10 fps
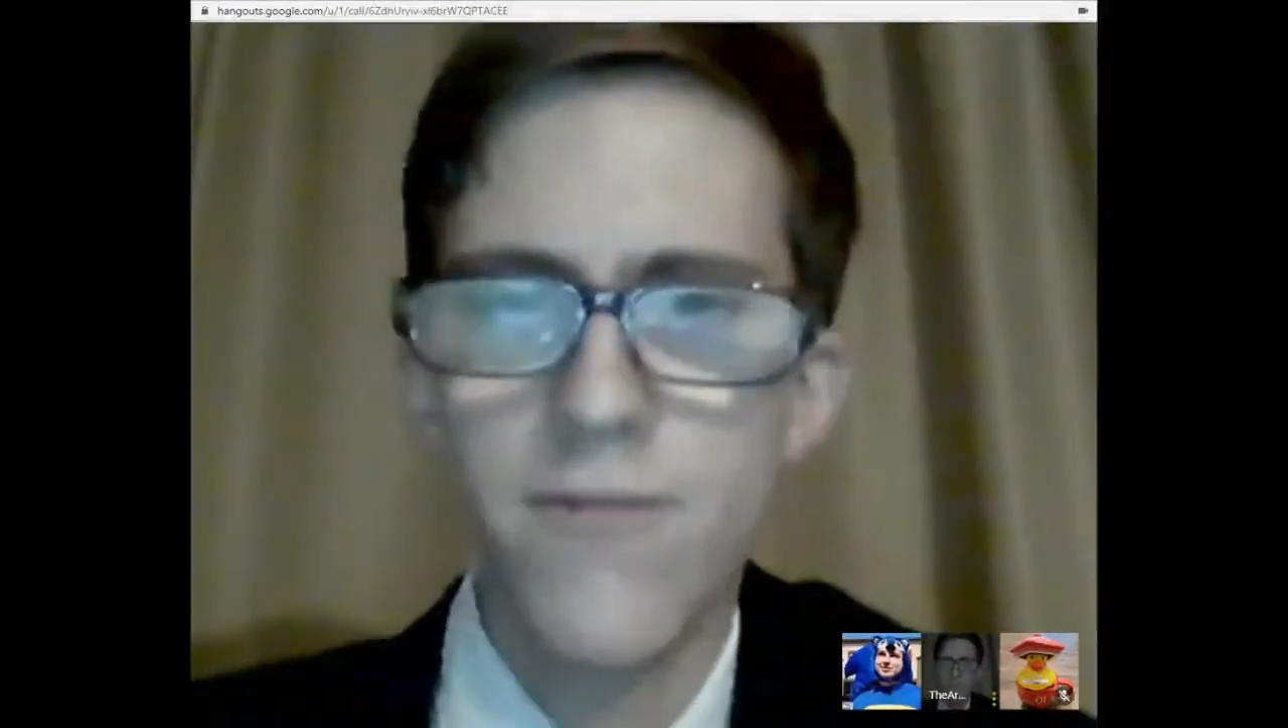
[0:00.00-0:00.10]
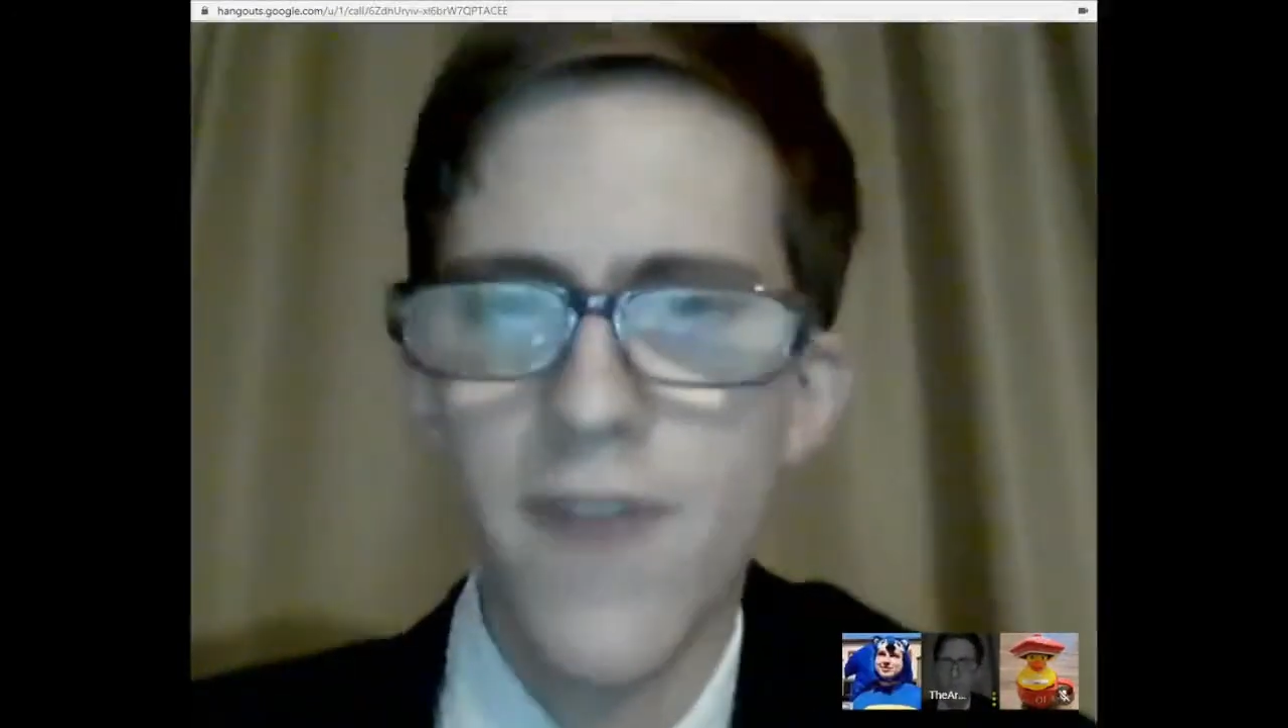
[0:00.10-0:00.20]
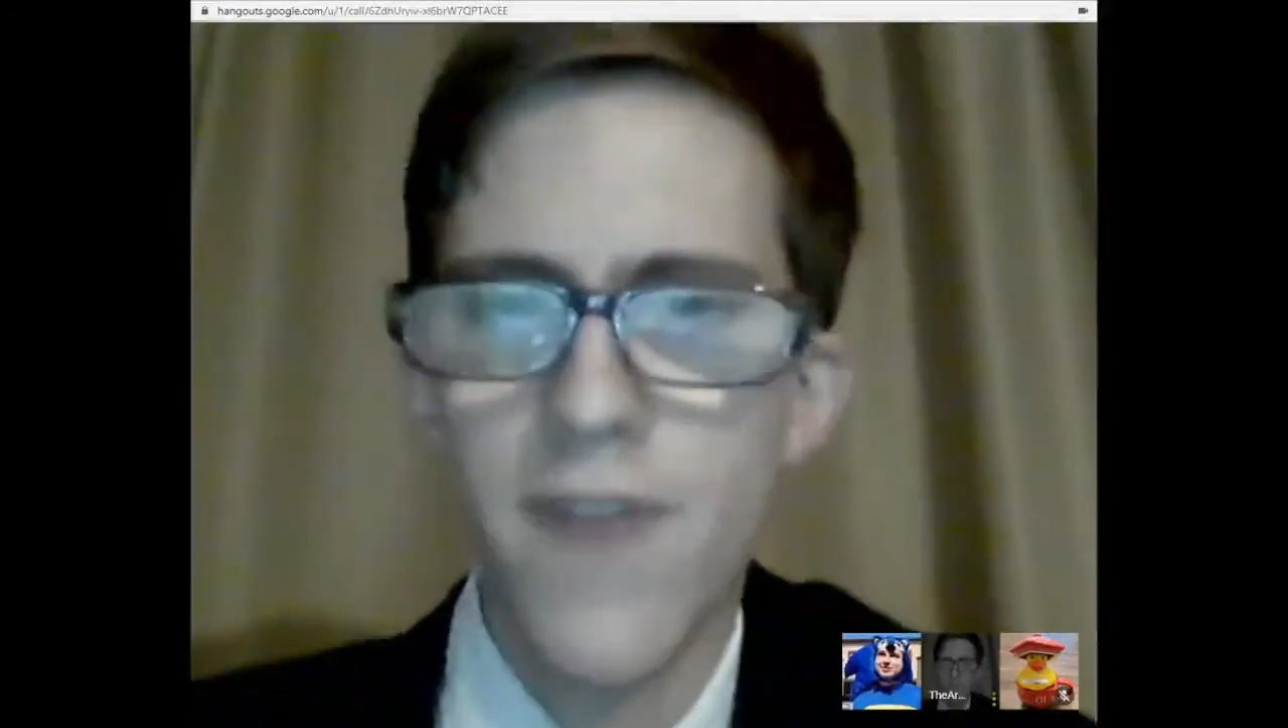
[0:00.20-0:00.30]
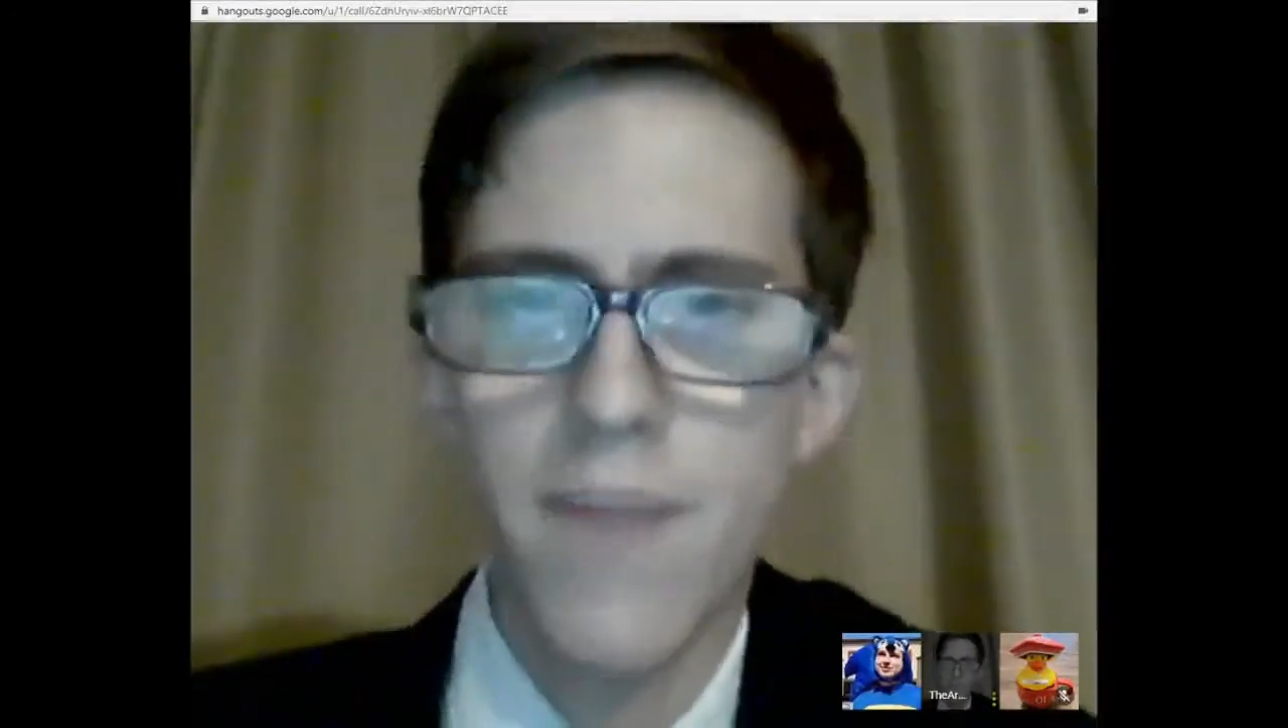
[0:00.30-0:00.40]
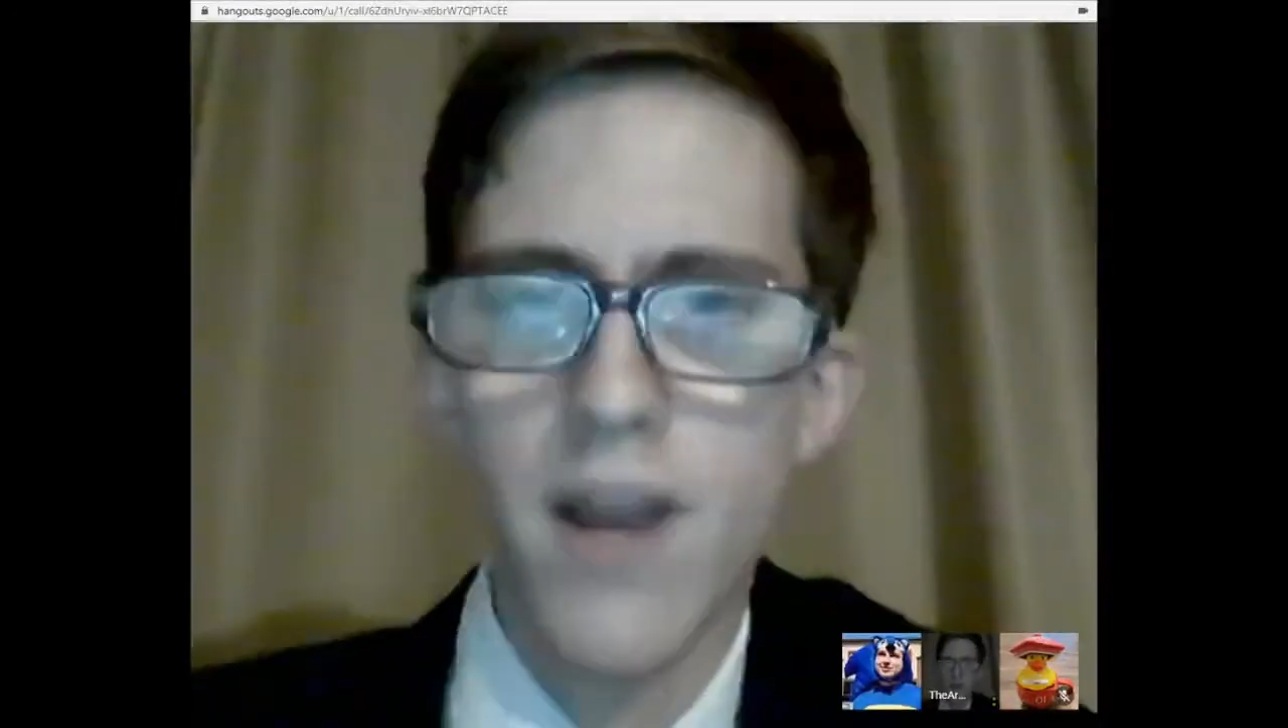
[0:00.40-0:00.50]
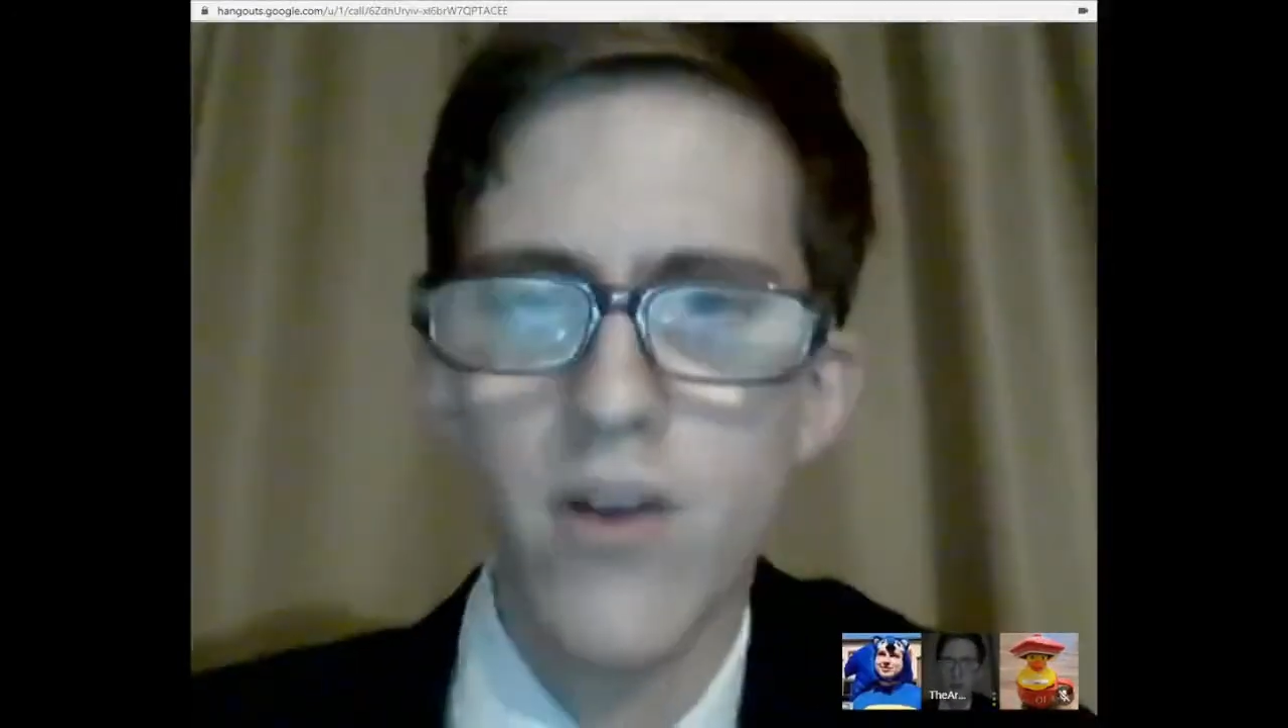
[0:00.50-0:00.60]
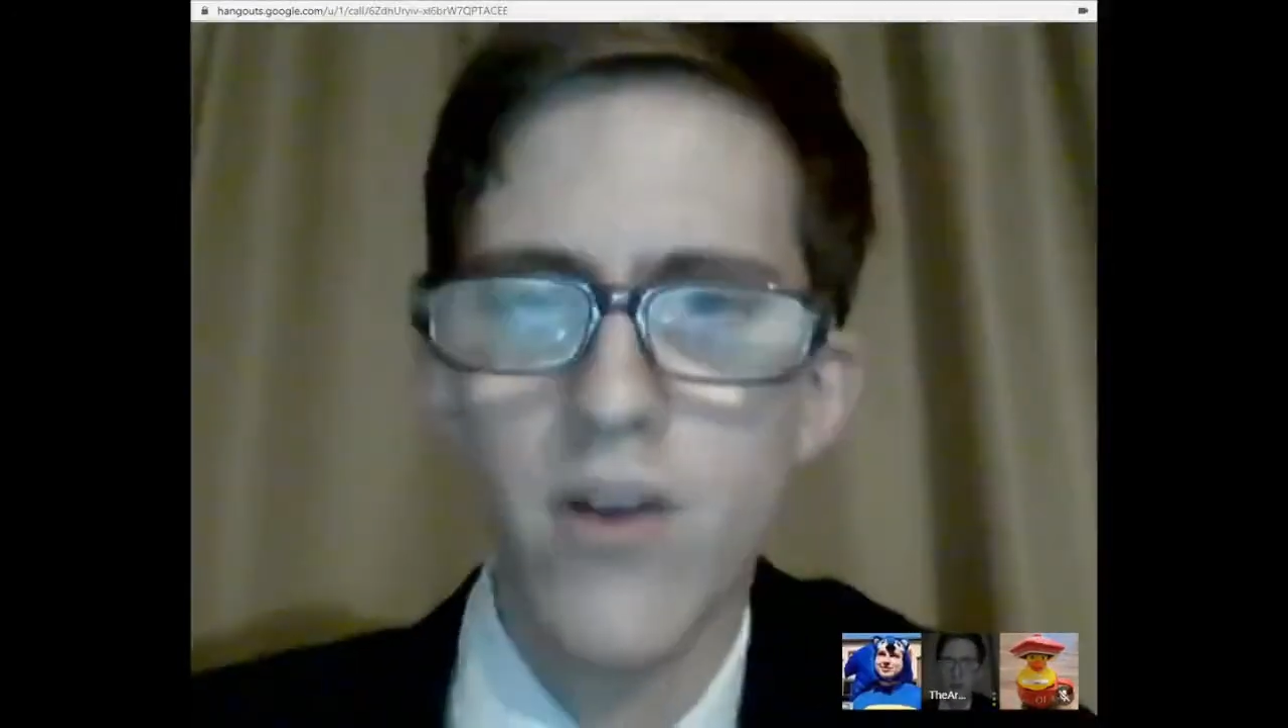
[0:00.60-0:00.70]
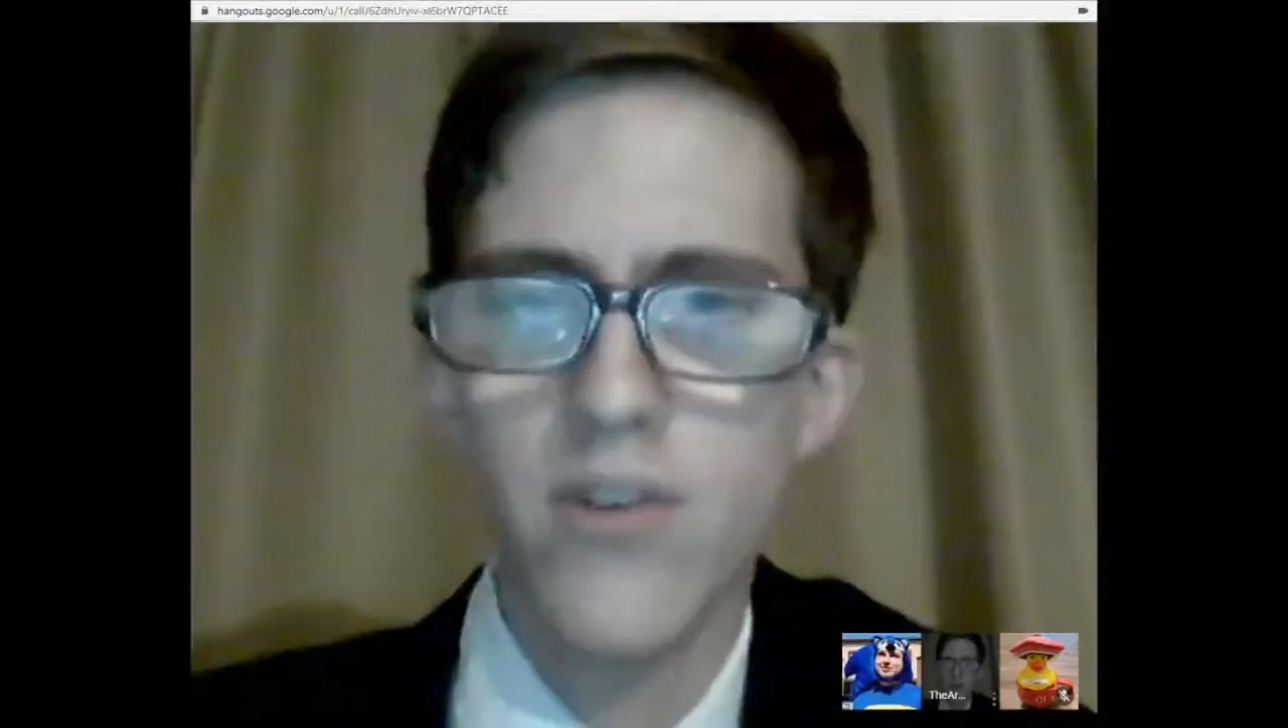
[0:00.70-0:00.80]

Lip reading: vampire